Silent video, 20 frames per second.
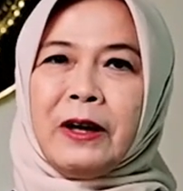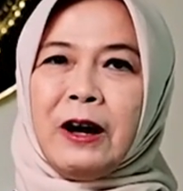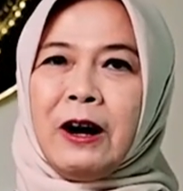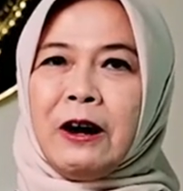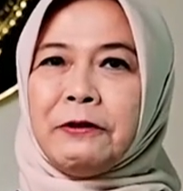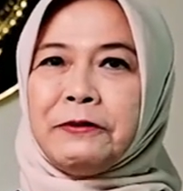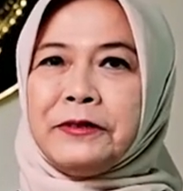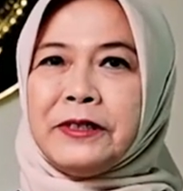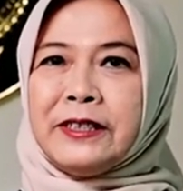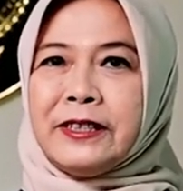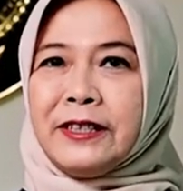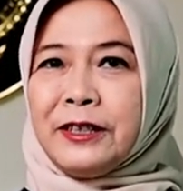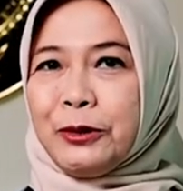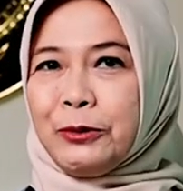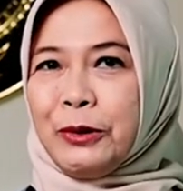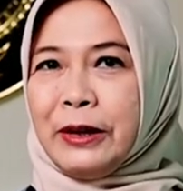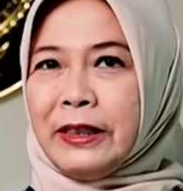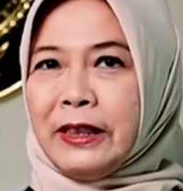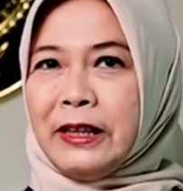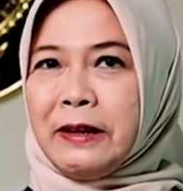of
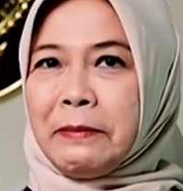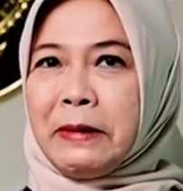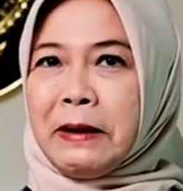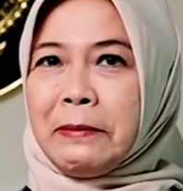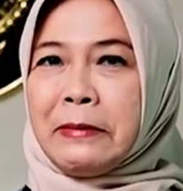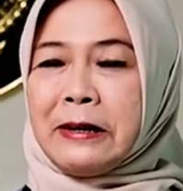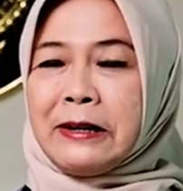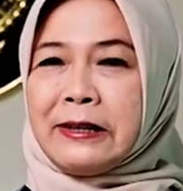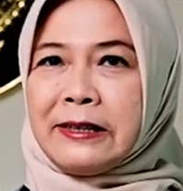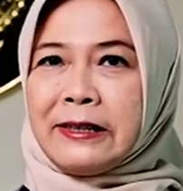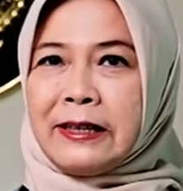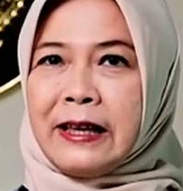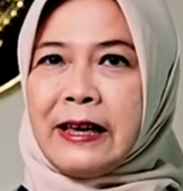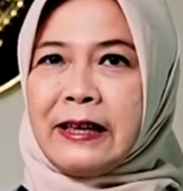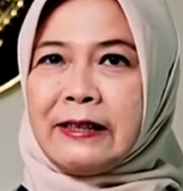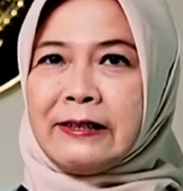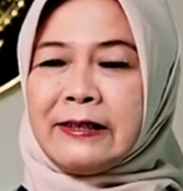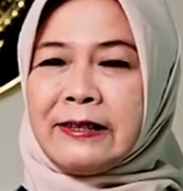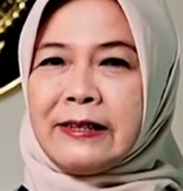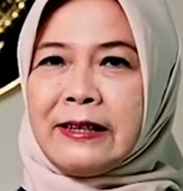G20 member
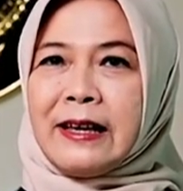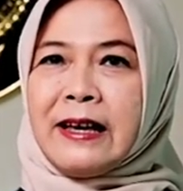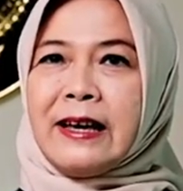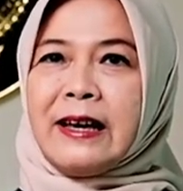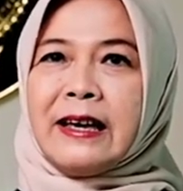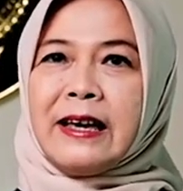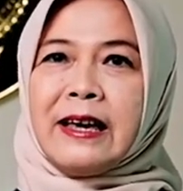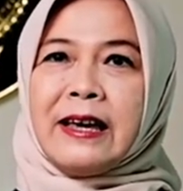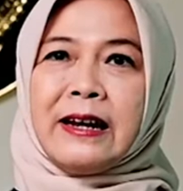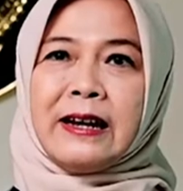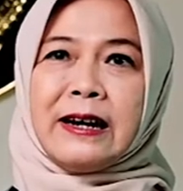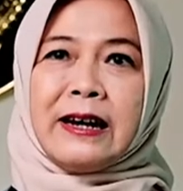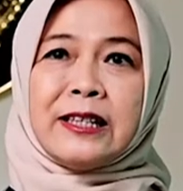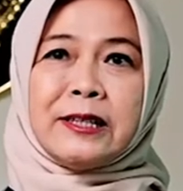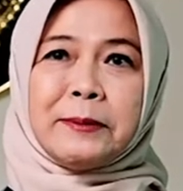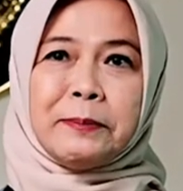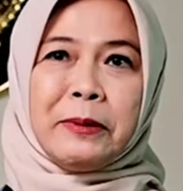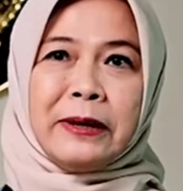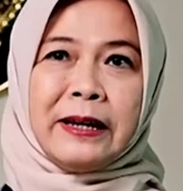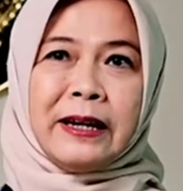states in
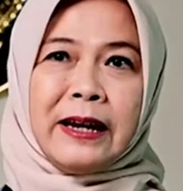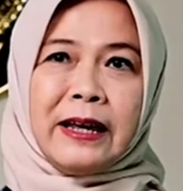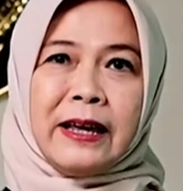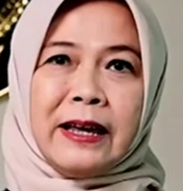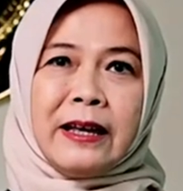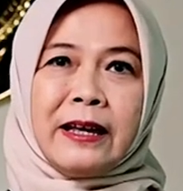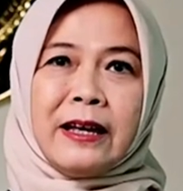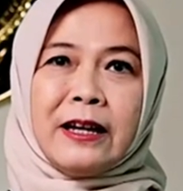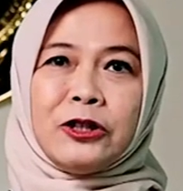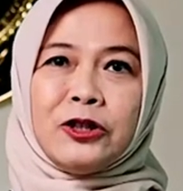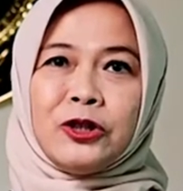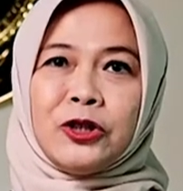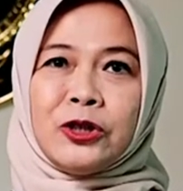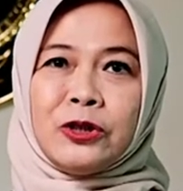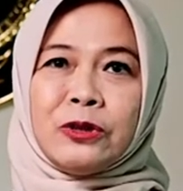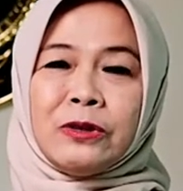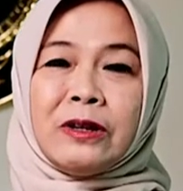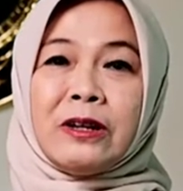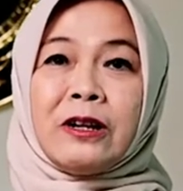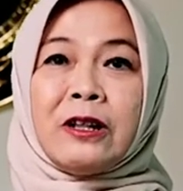responding
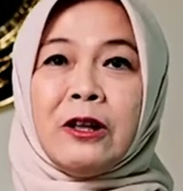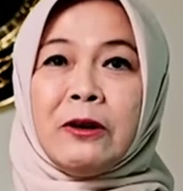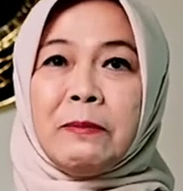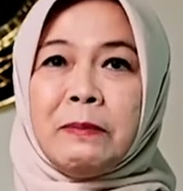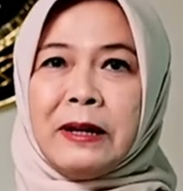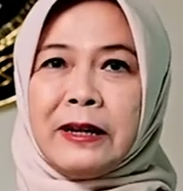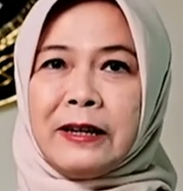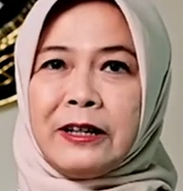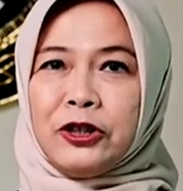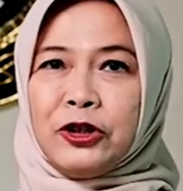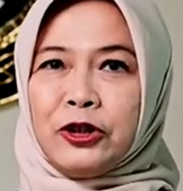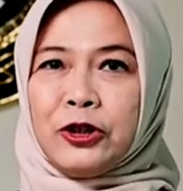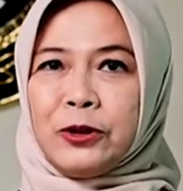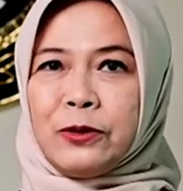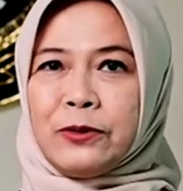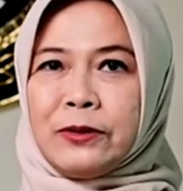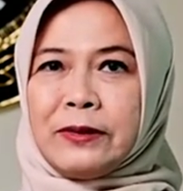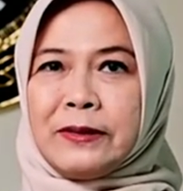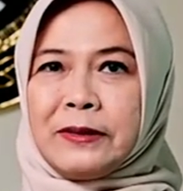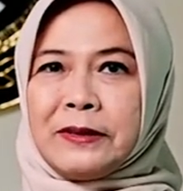to global
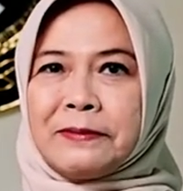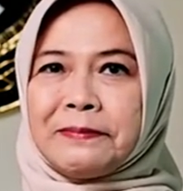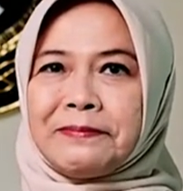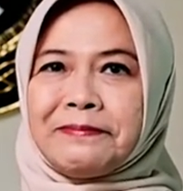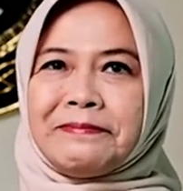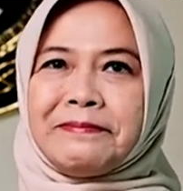issues.